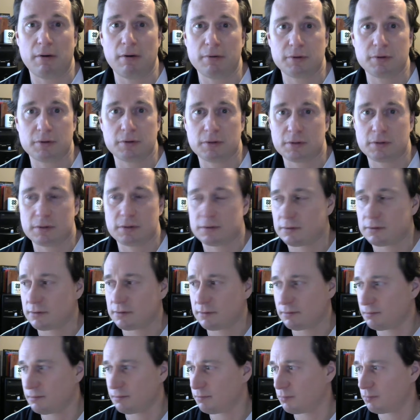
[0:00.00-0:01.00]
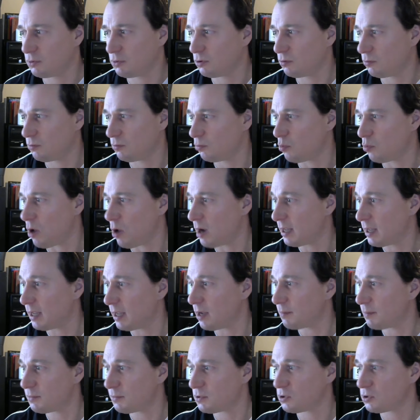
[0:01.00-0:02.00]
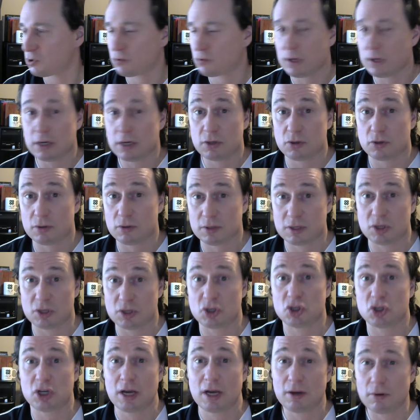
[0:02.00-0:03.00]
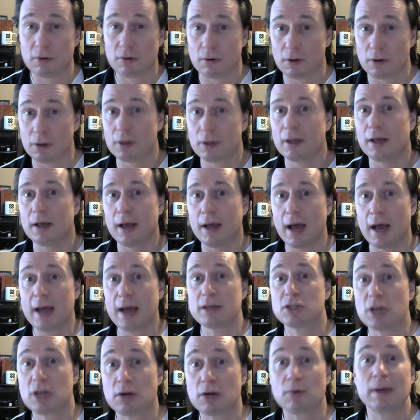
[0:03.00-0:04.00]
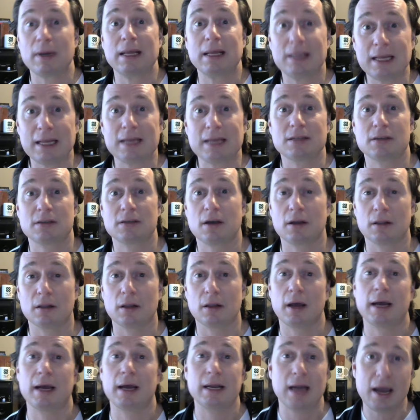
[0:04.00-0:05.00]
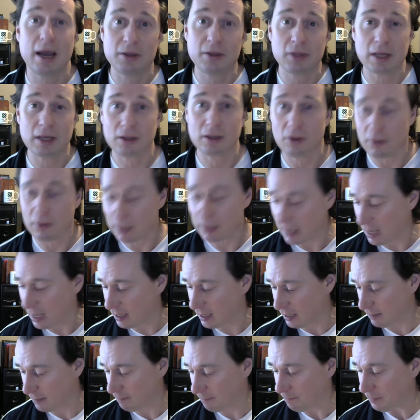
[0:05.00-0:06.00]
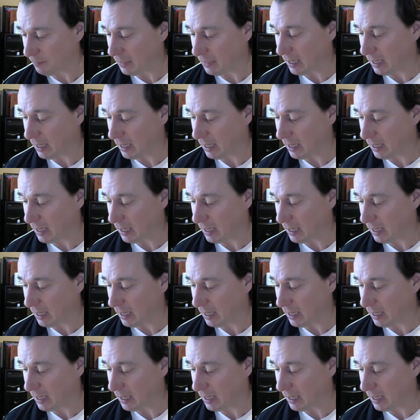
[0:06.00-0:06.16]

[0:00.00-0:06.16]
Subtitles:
just walking up to strangers in general. I generate leads online. I think you get it.